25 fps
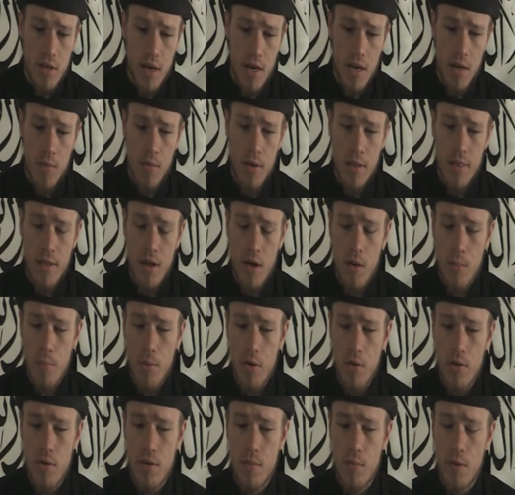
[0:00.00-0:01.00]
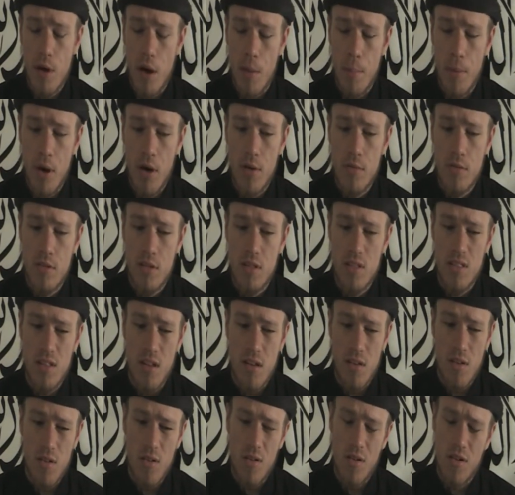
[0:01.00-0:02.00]
Anyone that opposes the
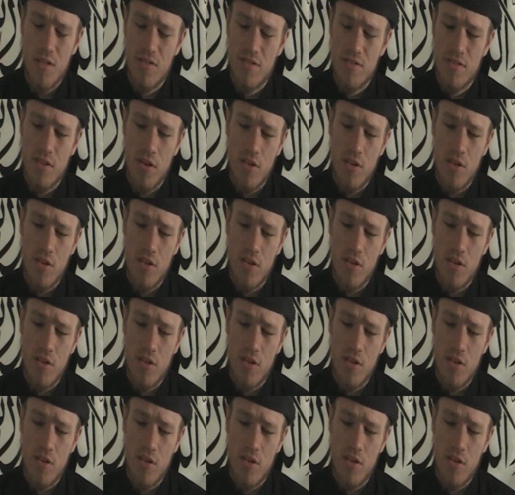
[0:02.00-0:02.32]
law